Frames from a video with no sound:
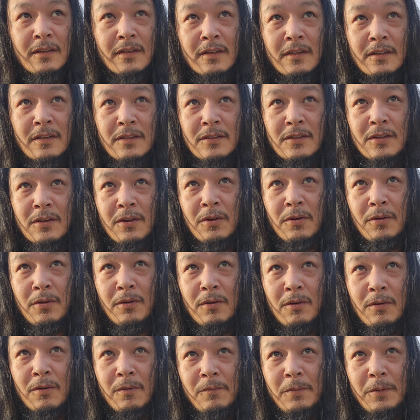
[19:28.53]

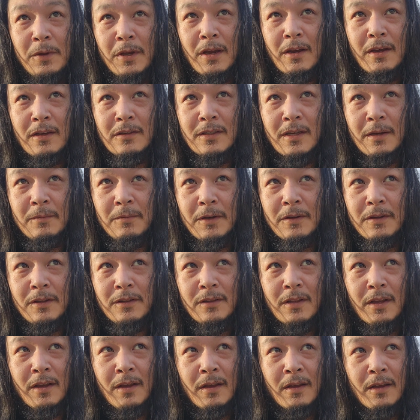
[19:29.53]
So hope you guys have a good
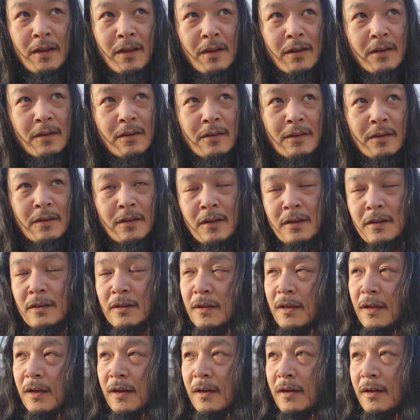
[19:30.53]
day, and
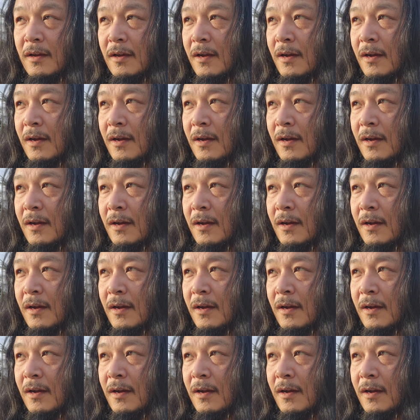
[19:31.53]
yeah,